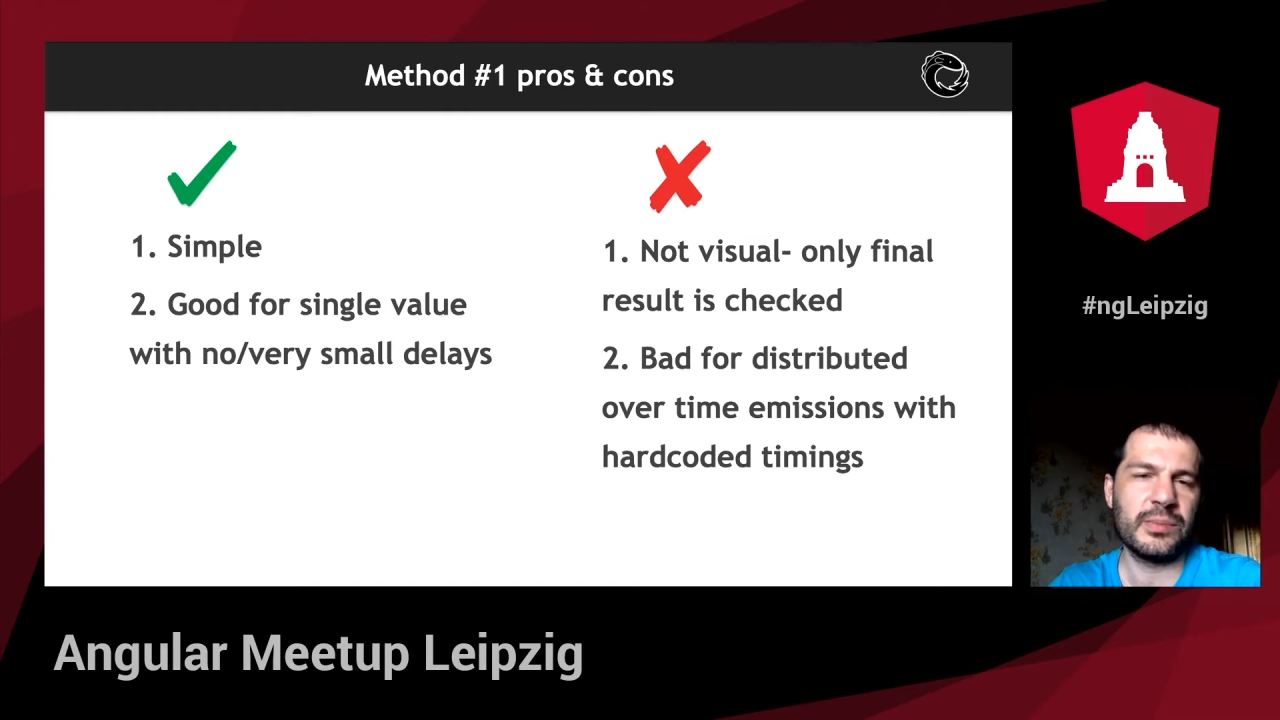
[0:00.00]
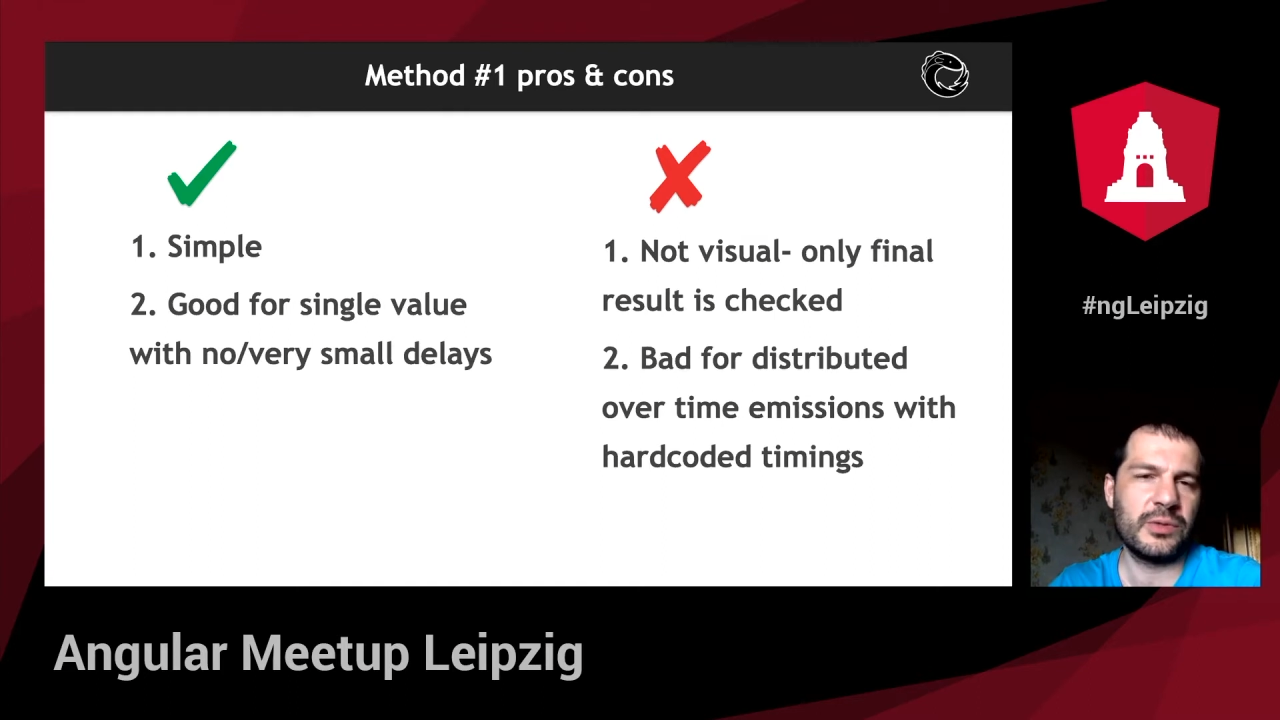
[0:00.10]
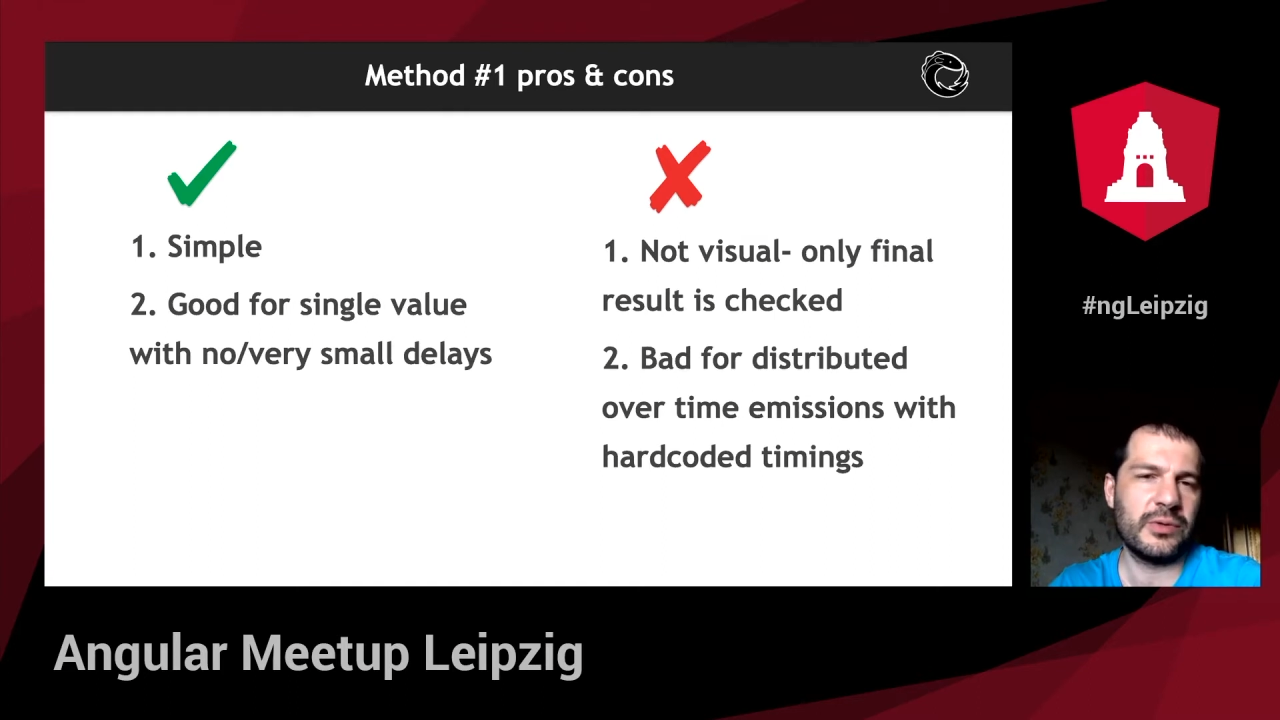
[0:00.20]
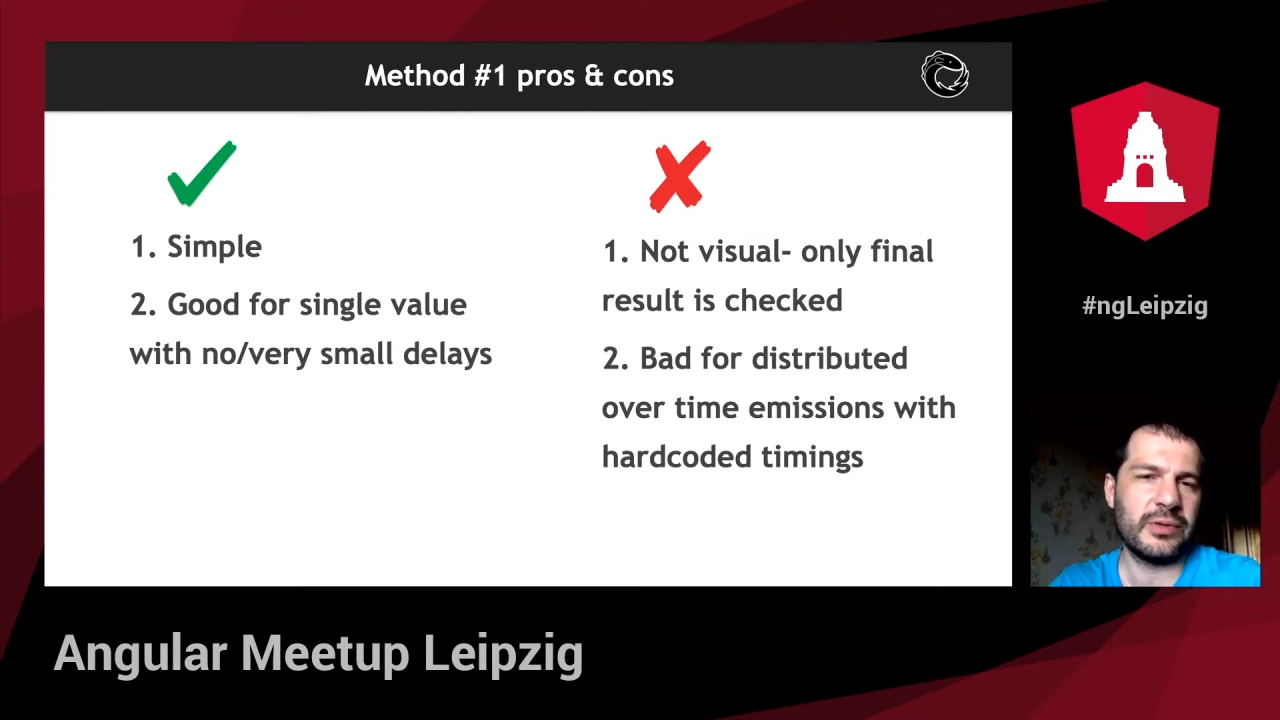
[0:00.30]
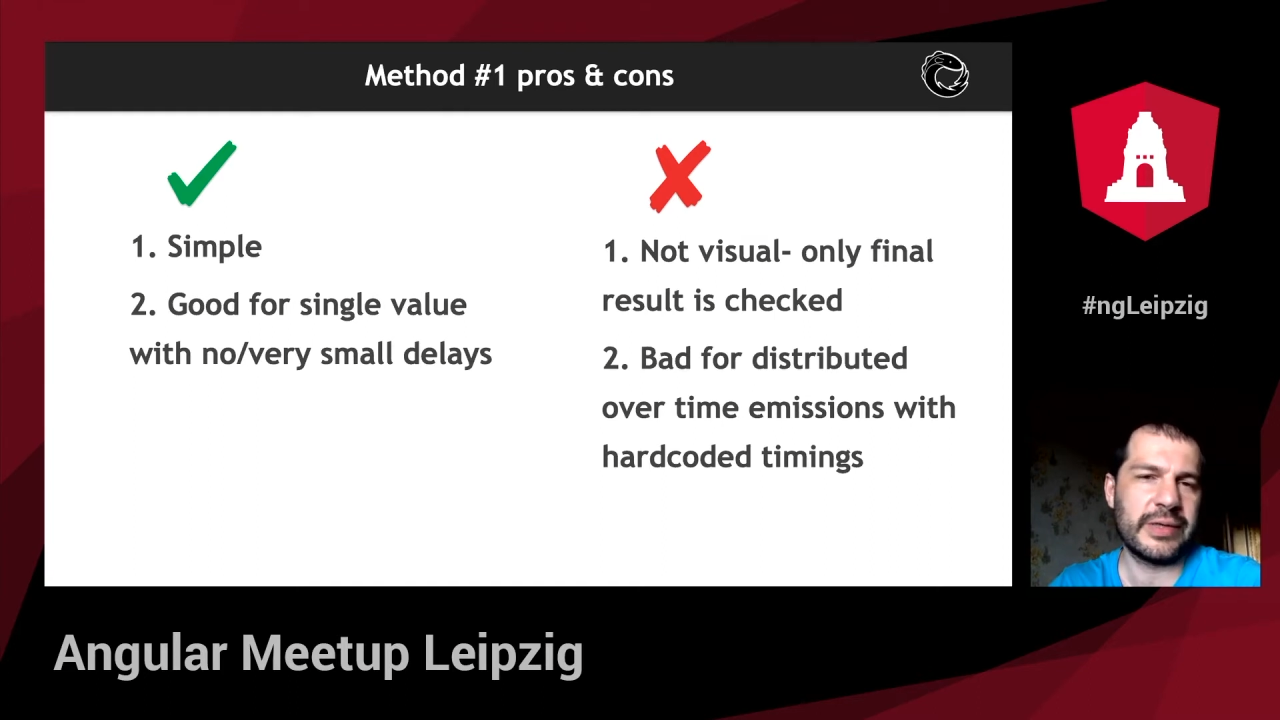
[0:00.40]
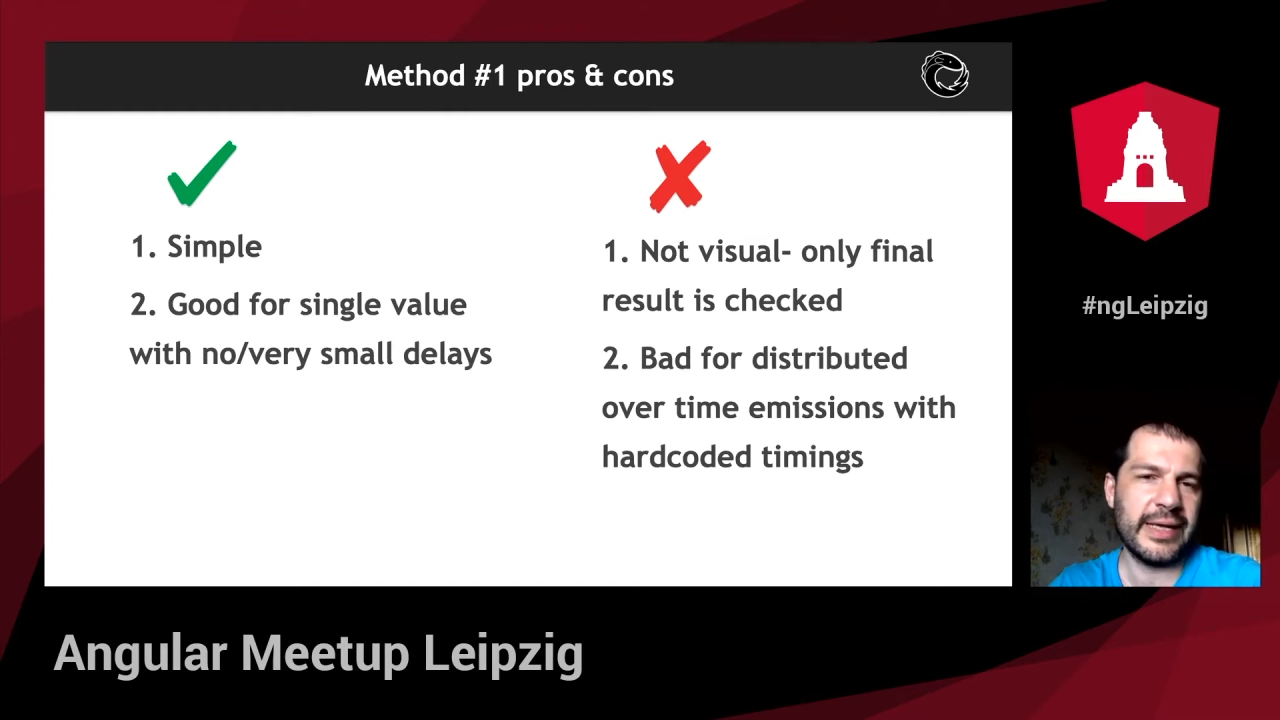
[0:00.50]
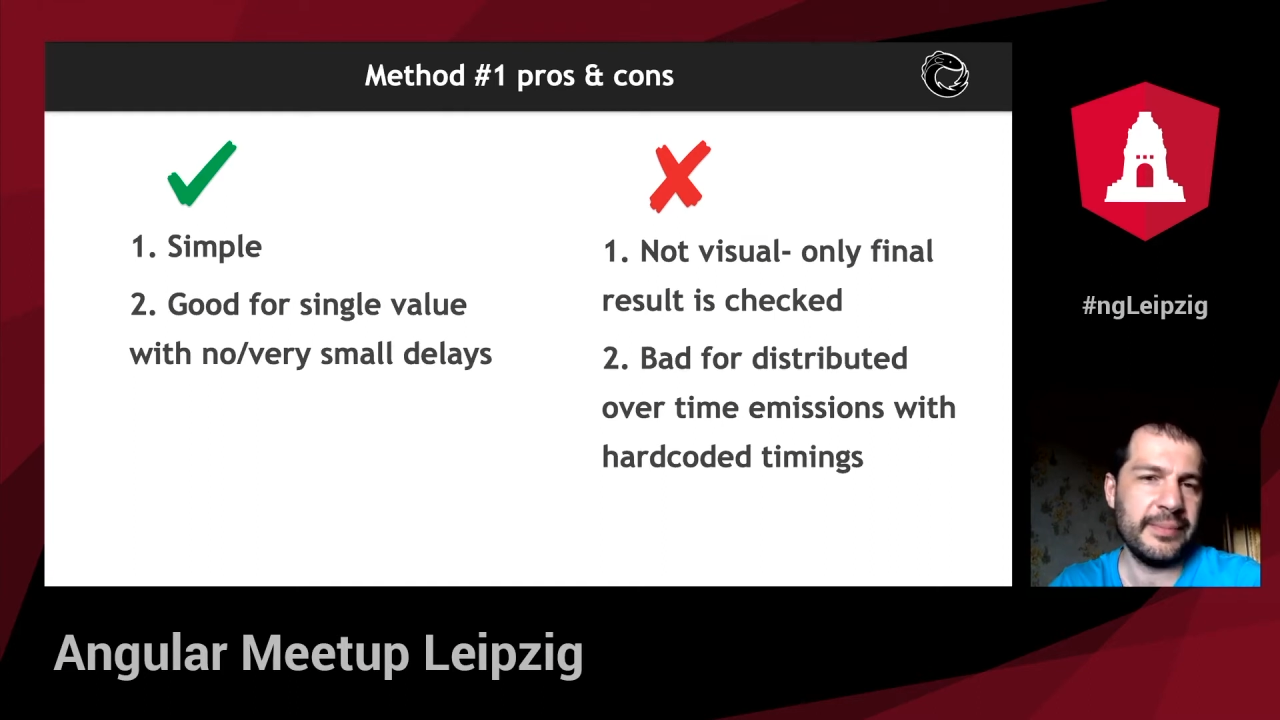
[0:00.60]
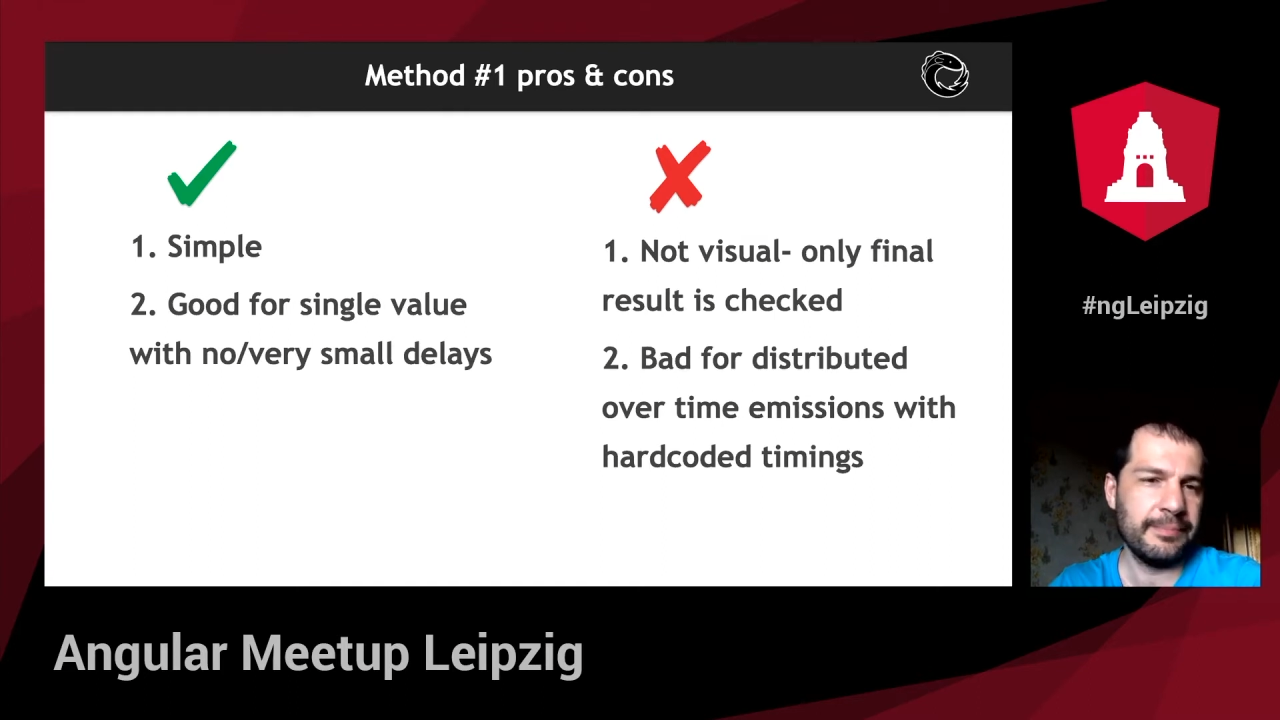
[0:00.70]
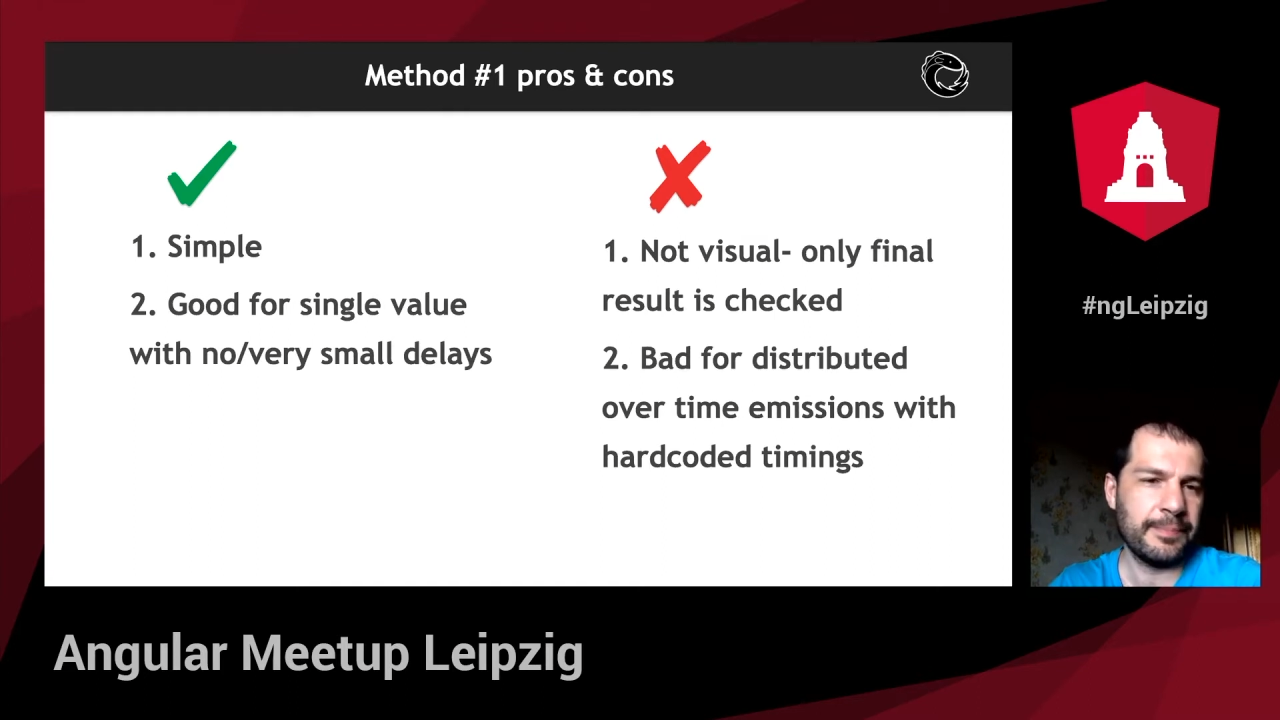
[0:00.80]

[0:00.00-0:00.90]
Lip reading: to array.